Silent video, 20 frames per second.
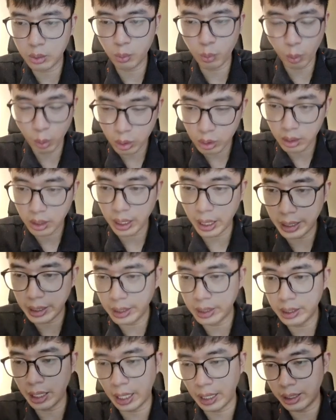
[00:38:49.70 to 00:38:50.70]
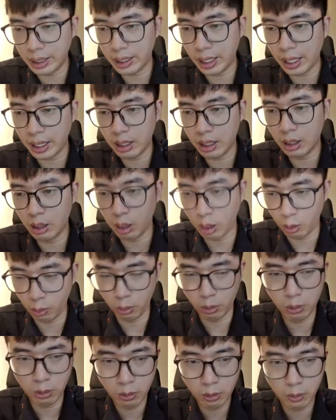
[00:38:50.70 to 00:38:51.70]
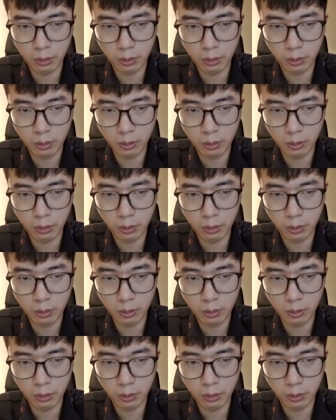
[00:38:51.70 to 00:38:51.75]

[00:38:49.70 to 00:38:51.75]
won't get in at that low.